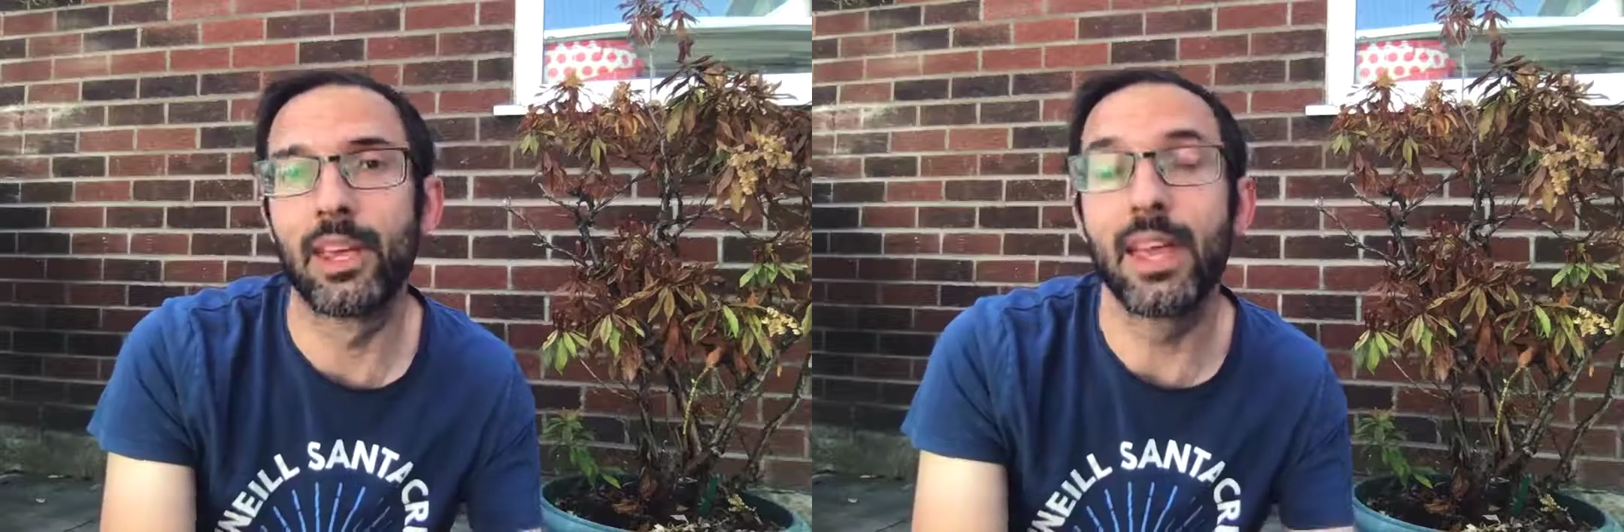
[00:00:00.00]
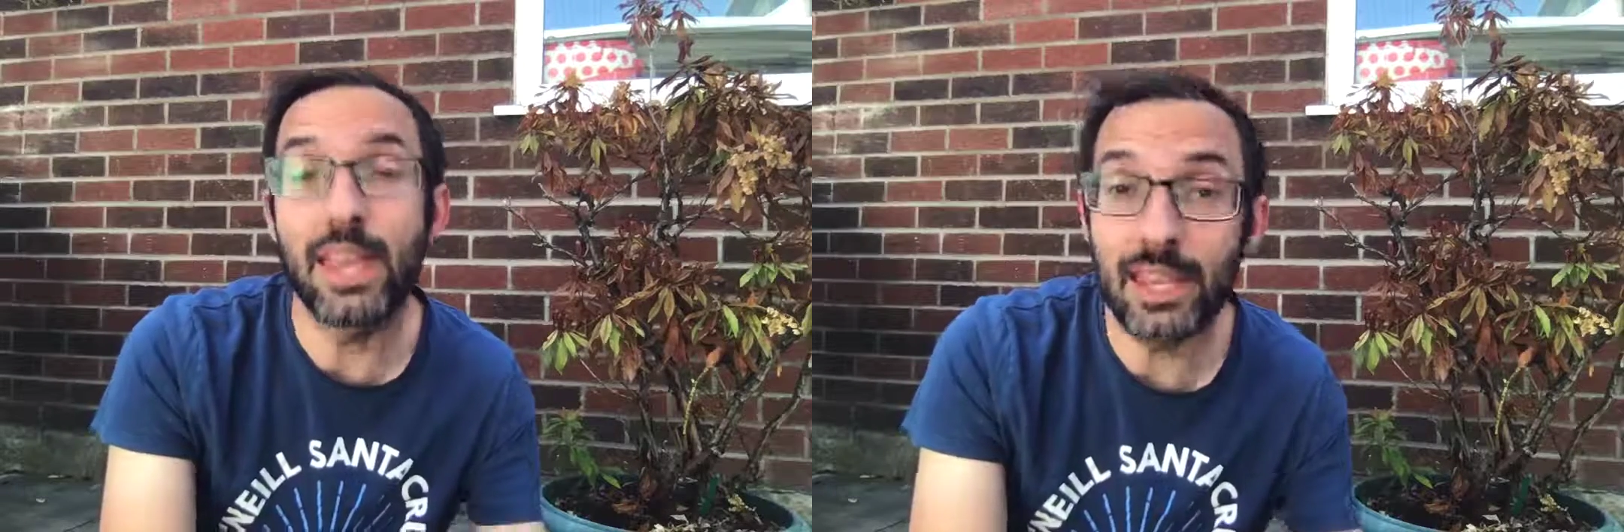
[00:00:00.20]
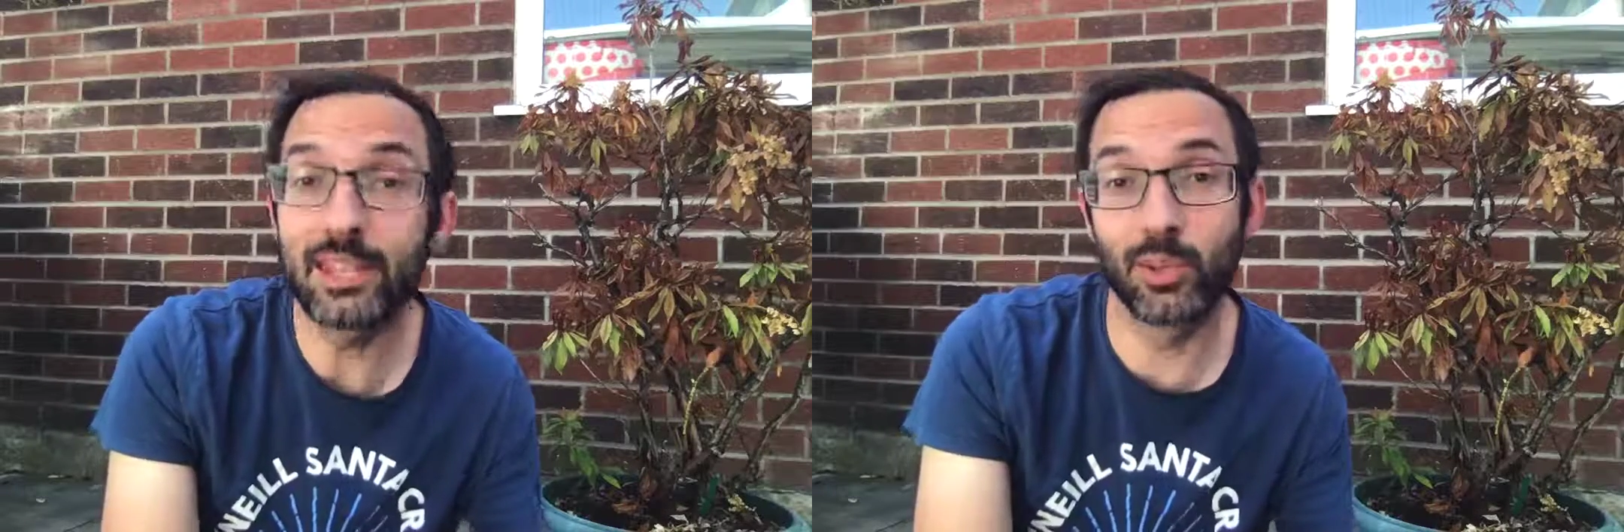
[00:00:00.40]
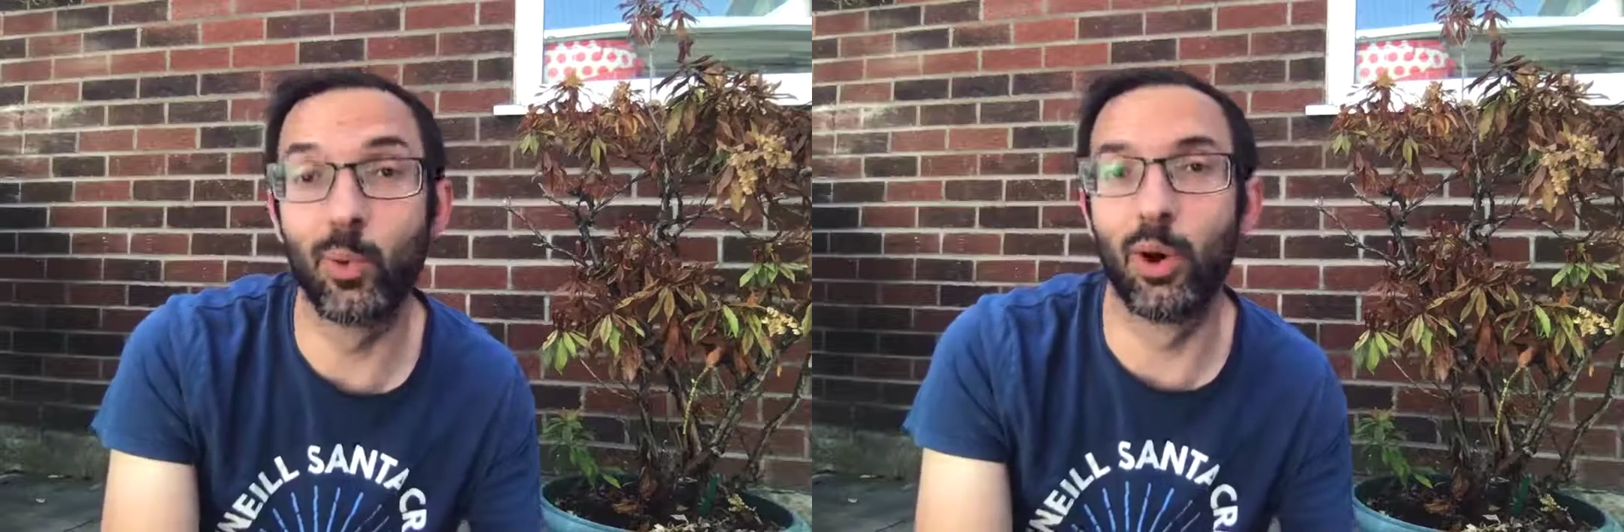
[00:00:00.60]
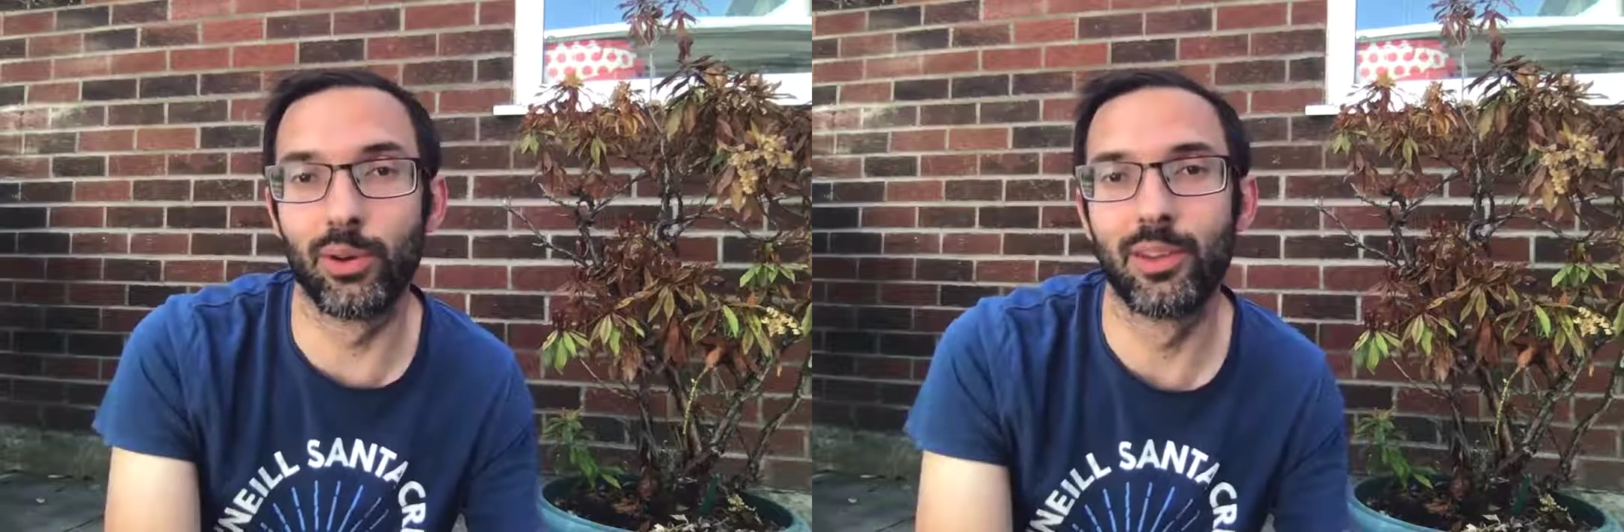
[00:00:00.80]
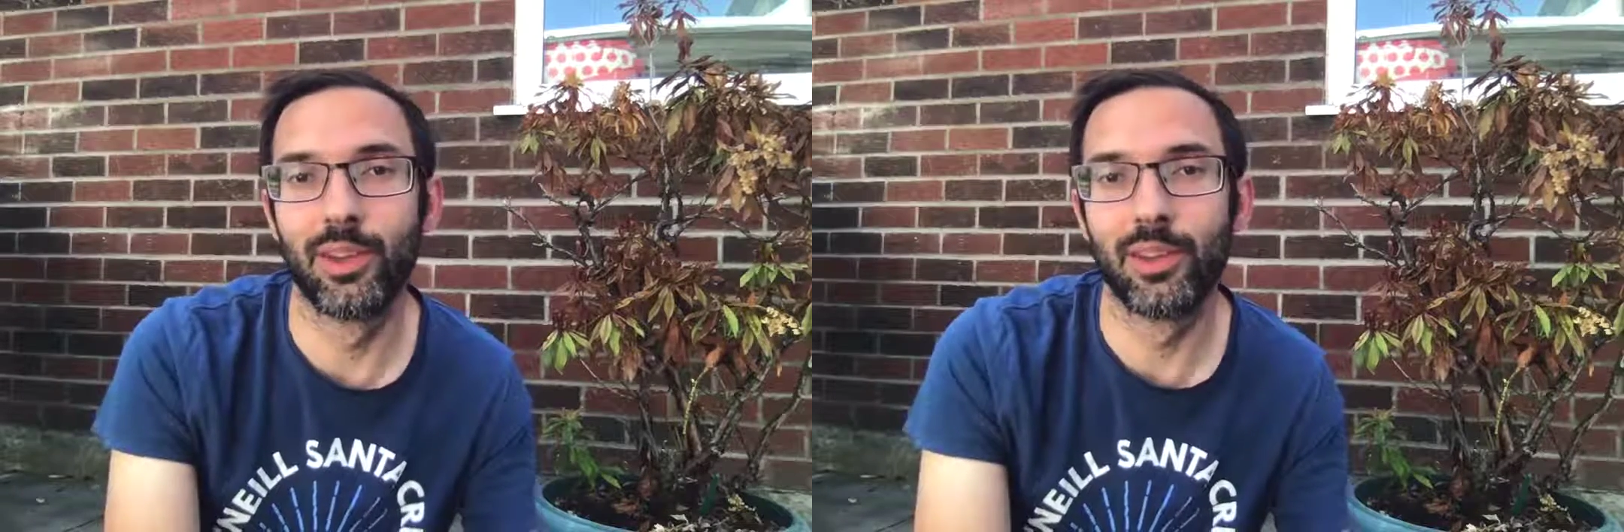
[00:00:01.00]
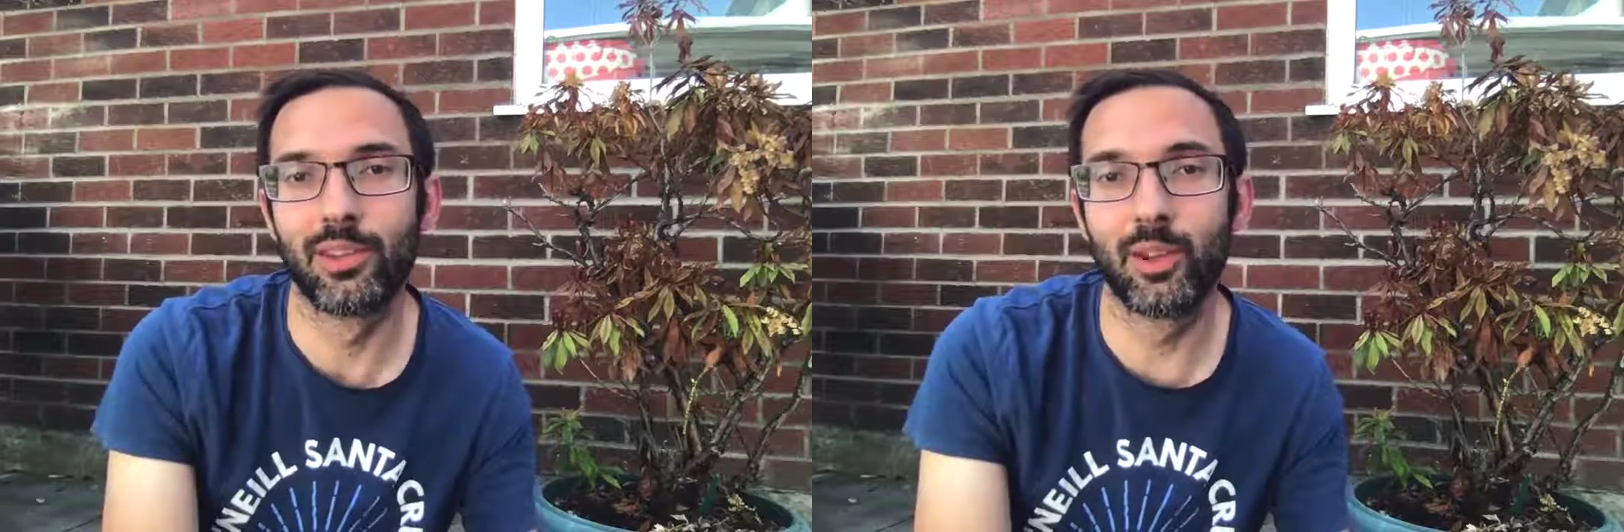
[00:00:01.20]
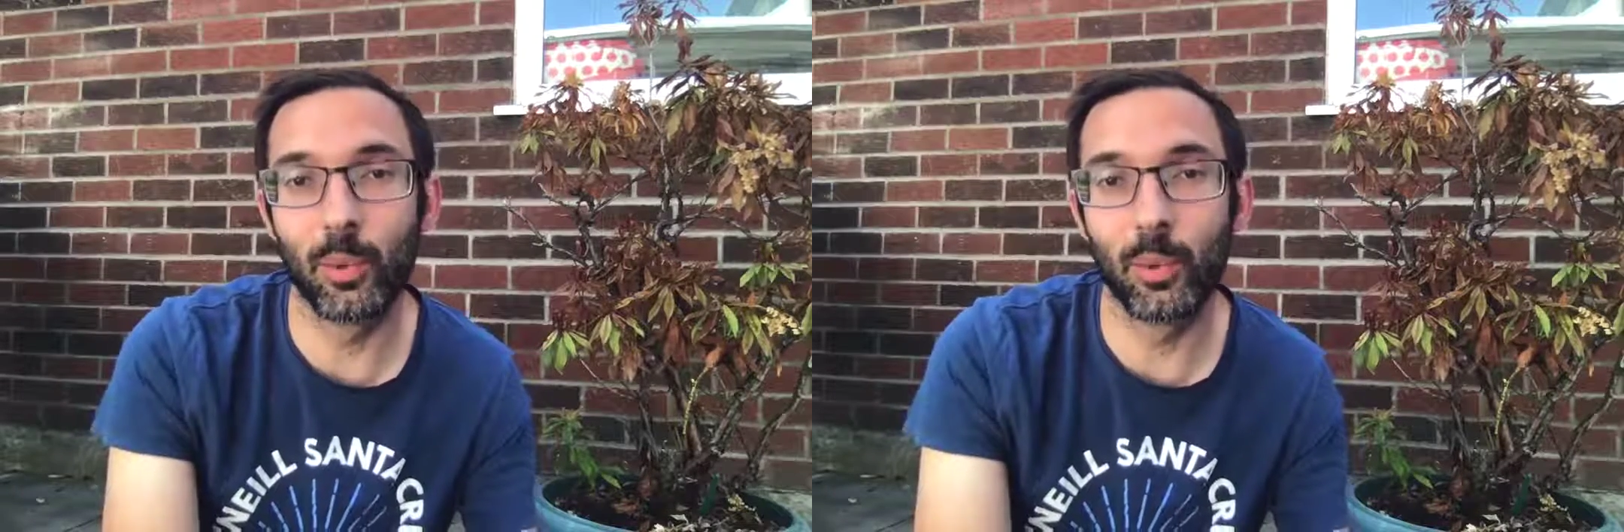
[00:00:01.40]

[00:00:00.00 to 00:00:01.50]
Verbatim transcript: He is the one that